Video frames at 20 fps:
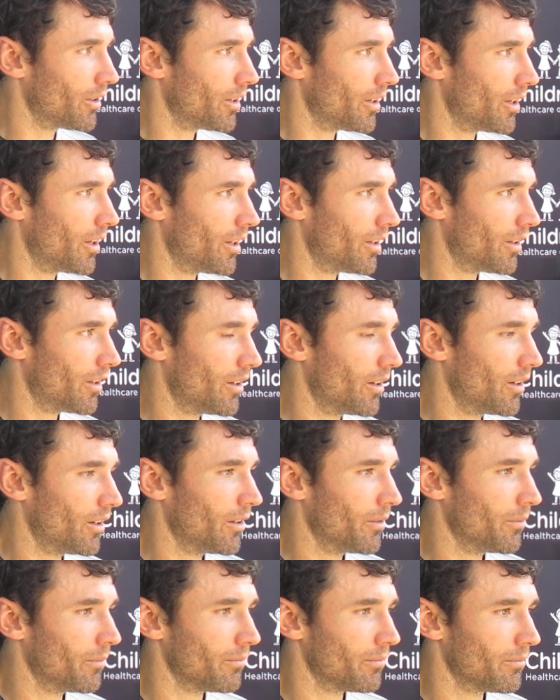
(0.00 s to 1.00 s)
and
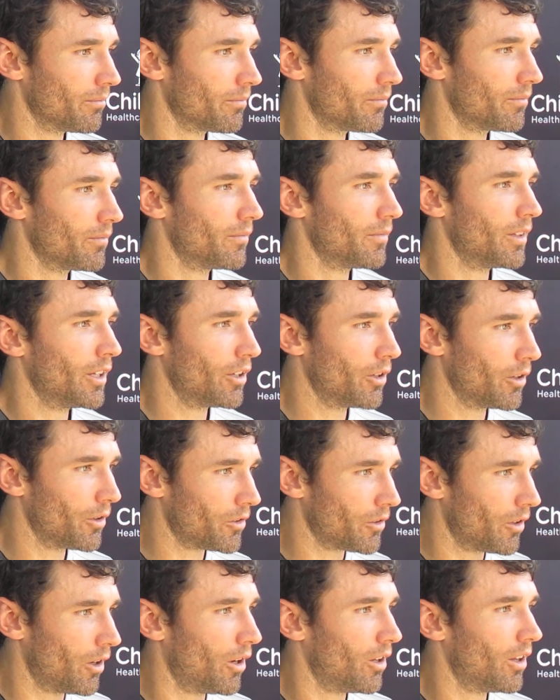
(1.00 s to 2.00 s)
he goes
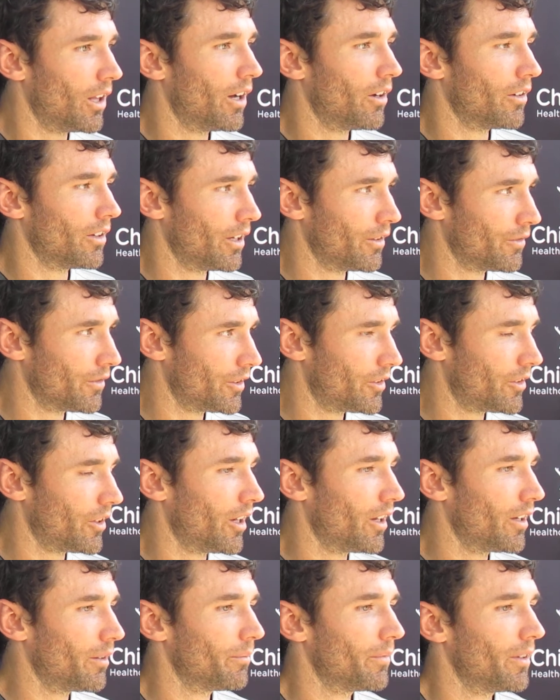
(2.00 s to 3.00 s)
all out every
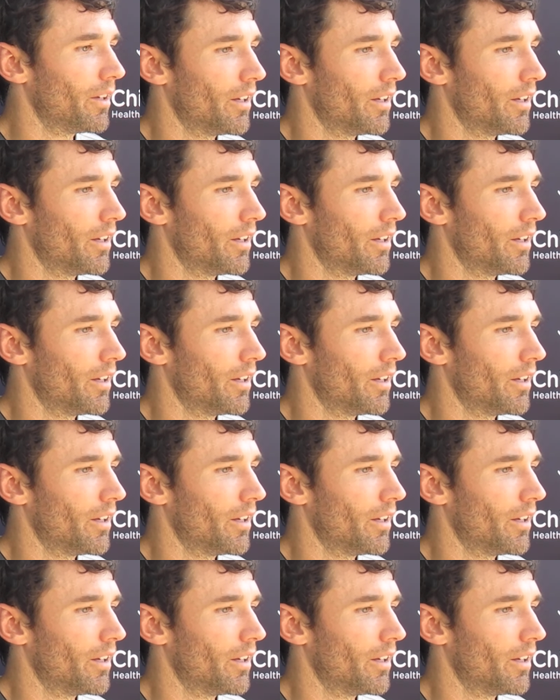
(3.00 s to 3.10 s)
time.